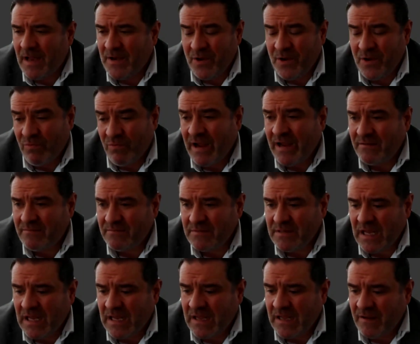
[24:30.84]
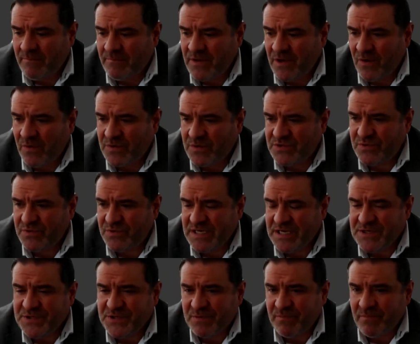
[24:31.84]
And you're right. A
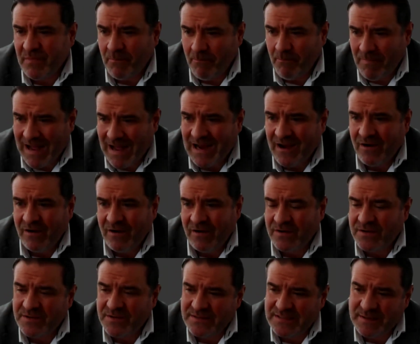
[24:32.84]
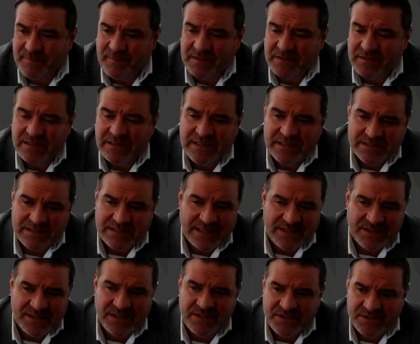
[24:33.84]
strategic buyer typically is
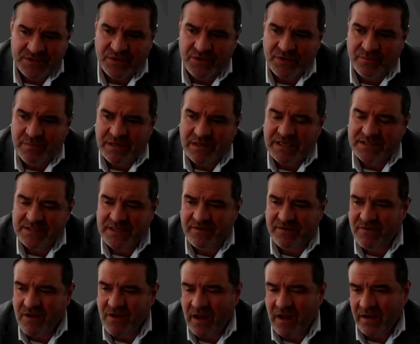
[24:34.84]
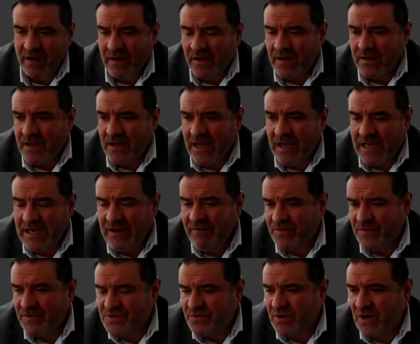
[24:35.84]
less concerned because they've got an
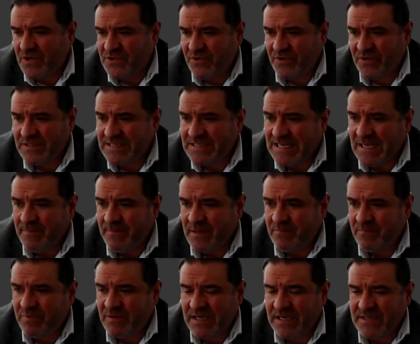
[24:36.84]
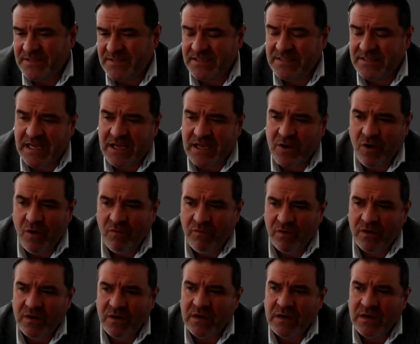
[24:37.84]
infrastructure and team in place to take
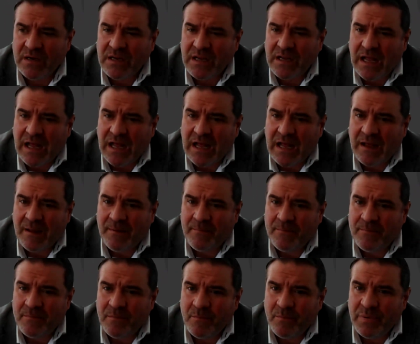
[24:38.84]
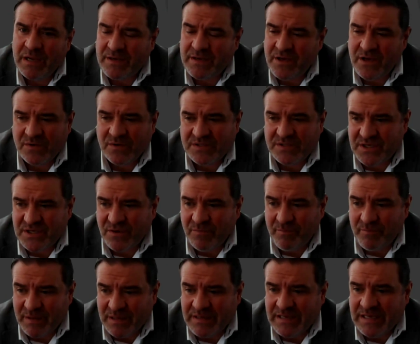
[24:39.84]
over. But still
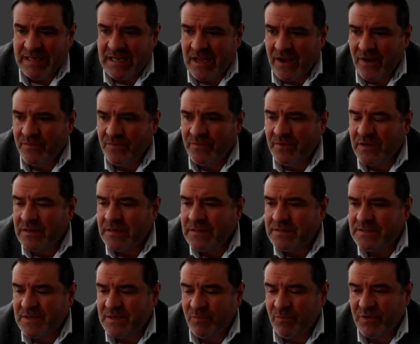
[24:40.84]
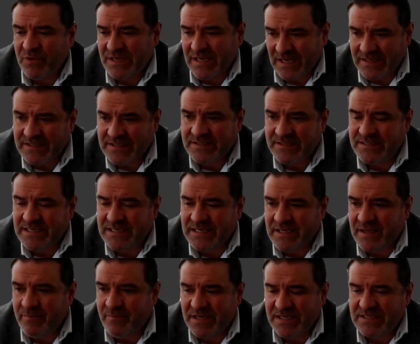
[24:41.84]
building out some redundancy
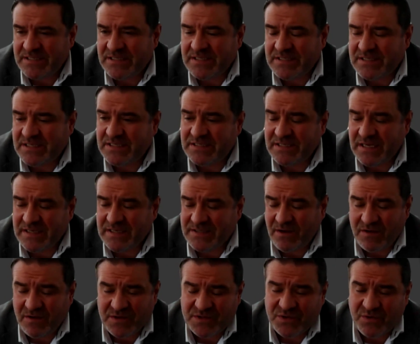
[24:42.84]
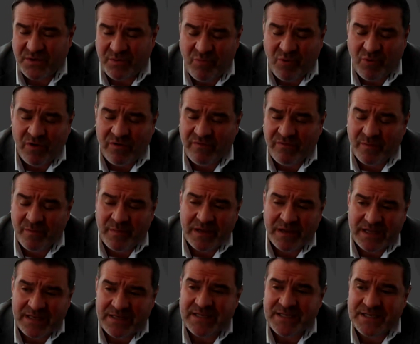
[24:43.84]
in the business is also important from a
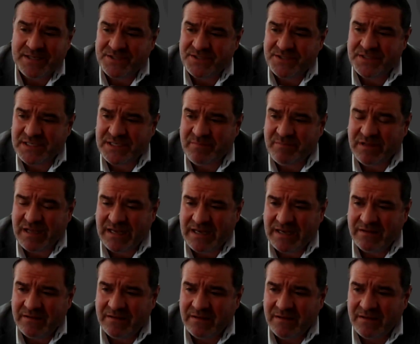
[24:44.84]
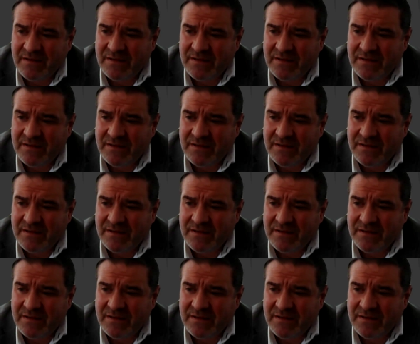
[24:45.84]
contingency planning